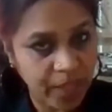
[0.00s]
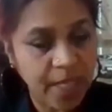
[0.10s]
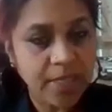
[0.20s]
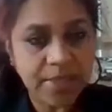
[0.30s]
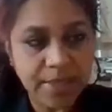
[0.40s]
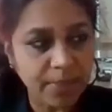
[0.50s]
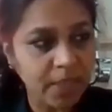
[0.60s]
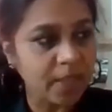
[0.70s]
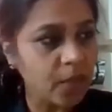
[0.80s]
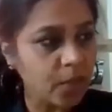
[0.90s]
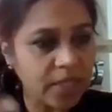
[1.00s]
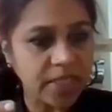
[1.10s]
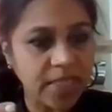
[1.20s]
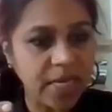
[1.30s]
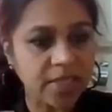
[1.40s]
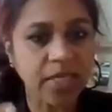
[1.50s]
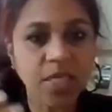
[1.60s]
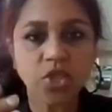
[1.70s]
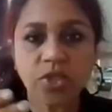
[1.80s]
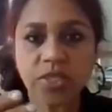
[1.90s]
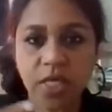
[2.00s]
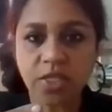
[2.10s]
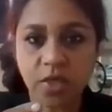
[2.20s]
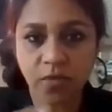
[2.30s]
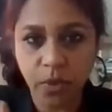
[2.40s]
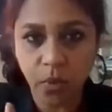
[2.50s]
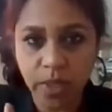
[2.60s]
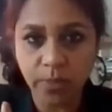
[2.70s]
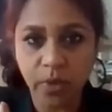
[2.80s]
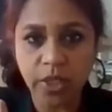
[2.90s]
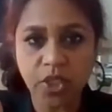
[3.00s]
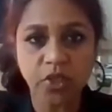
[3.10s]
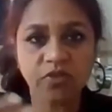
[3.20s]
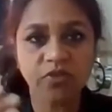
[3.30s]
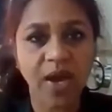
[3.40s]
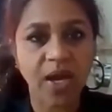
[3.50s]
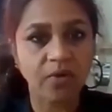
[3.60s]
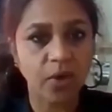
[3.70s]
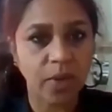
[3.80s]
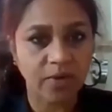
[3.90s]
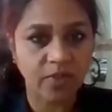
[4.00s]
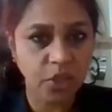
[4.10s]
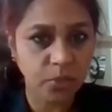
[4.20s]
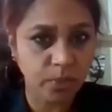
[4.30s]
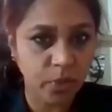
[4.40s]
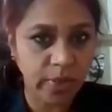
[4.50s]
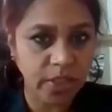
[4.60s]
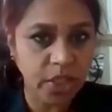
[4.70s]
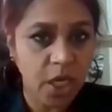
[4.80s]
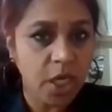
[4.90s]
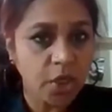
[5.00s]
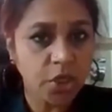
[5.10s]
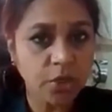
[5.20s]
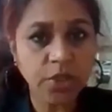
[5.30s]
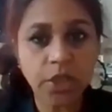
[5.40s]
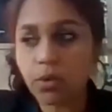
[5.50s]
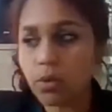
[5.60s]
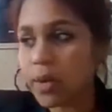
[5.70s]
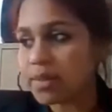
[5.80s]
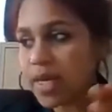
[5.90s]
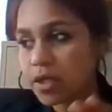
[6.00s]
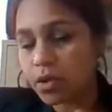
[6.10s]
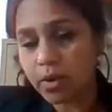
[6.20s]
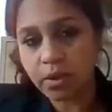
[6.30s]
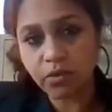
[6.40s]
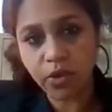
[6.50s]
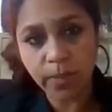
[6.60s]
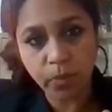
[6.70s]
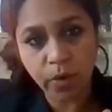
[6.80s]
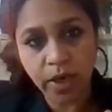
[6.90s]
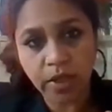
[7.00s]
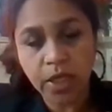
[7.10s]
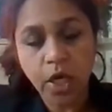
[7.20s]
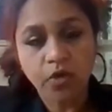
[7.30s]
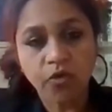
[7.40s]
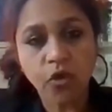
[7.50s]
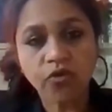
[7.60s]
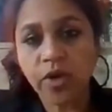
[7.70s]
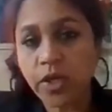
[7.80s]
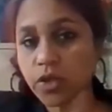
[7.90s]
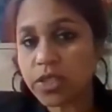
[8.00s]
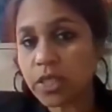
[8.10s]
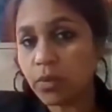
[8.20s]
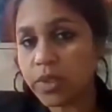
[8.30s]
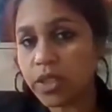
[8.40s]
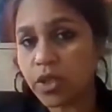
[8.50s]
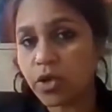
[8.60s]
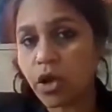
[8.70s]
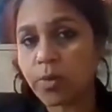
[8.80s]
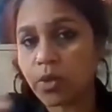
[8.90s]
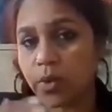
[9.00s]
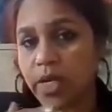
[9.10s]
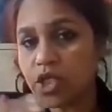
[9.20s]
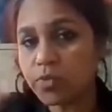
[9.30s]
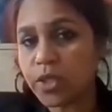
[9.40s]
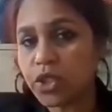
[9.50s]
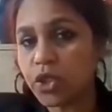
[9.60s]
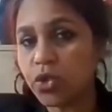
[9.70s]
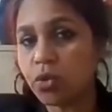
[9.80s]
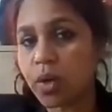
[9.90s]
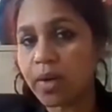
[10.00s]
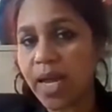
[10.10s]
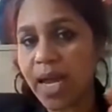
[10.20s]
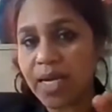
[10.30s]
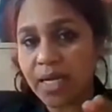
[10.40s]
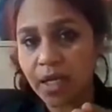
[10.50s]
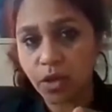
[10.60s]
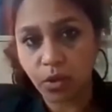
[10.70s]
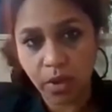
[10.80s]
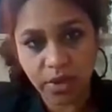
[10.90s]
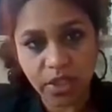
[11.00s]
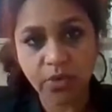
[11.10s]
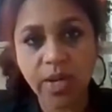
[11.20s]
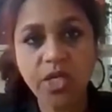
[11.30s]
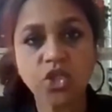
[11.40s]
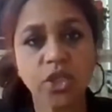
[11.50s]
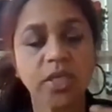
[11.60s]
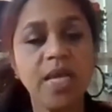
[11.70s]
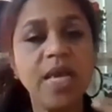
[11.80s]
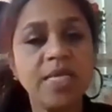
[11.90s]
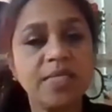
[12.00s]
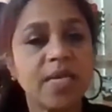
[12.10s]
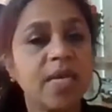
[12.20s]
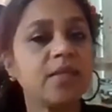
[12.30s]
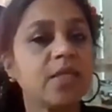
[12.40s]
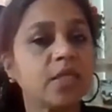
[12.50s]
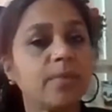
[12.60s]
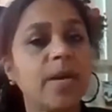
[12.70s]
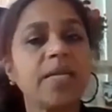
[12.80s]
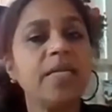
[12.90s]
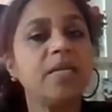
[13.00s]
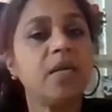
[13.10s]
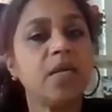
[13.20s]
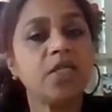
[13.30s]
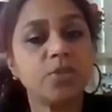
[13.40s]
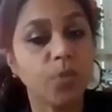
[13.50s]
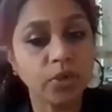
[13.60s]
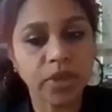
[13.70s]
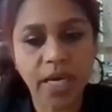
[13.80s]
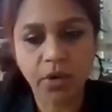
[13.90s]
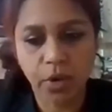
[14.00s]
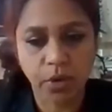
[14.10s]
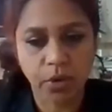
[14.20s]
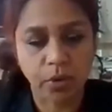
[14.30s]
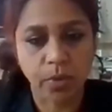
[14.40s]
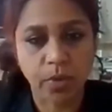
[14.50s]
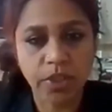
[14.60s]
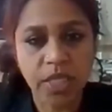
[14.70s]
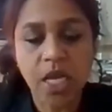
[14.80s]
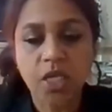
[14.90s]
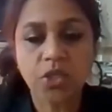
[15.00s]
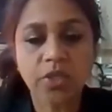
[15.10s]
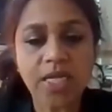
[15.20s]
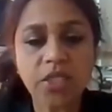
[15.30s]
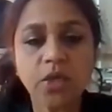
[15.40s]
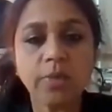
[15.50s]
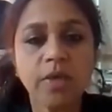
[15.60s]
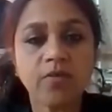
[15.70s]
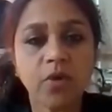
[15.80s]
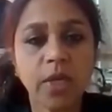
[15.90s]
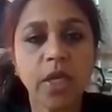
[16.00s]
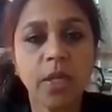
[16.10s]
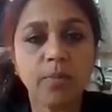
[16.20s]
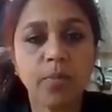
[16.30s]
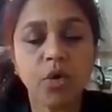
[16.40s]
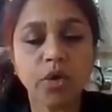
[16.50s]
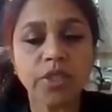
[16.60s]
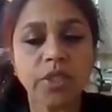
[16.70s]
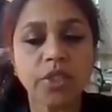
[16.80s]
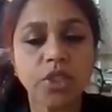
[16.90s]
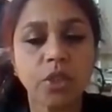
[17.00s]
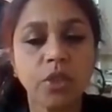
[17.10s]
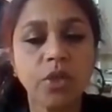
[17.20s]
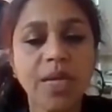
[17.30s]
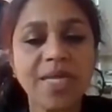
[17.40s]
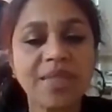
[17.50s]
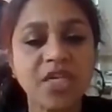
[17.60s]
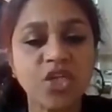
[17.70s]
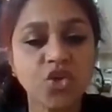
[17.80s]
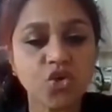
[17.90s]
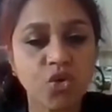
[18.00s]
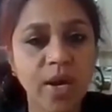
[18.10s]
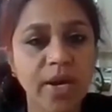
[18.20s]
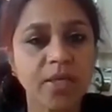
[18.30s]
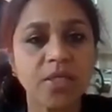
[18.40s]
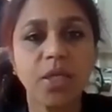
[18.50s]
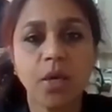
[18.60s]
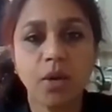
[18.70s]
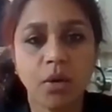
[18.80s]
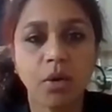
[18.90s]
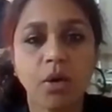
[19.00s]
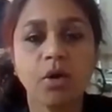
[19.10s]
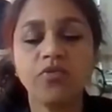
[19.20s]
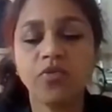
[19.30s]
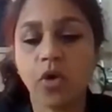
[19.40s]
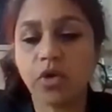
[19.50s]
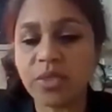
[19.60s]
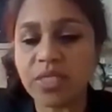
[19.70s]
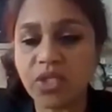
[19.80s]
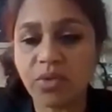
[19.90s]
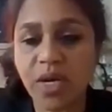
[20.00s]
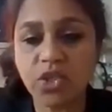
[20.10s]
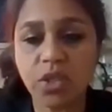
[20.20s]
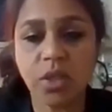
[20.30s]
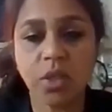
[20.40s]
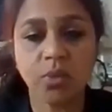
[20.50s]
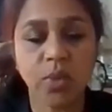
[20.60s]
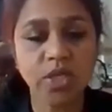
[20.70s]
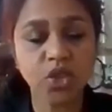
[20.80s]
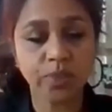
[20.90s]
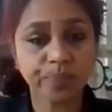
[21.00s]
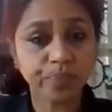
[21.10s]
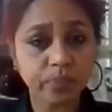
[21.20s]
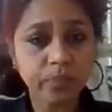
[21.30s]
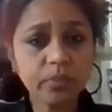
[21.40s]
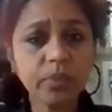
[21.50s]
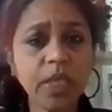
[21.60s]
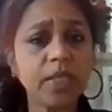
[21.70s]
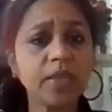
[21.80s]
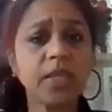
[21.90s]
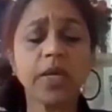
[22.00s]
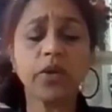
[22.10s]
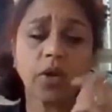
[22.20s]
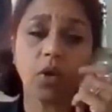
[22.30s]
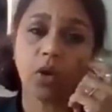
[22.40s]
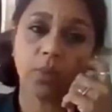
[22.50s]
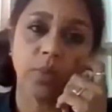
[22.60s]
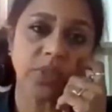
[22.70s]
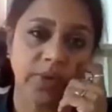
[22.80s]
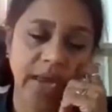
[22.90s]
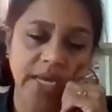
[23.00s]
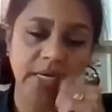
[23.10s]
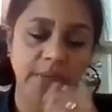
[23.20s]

Similarly, with the TSH, it starts off with 1.25. You have 2.20, and then you're at 3.45. You're still within the normal range, but you are heading in the wrong direction, saying that the body needs more thyroid hormones. So that's going to be very important to look at the trend of, or the direction in which the thyroid hormones are headed.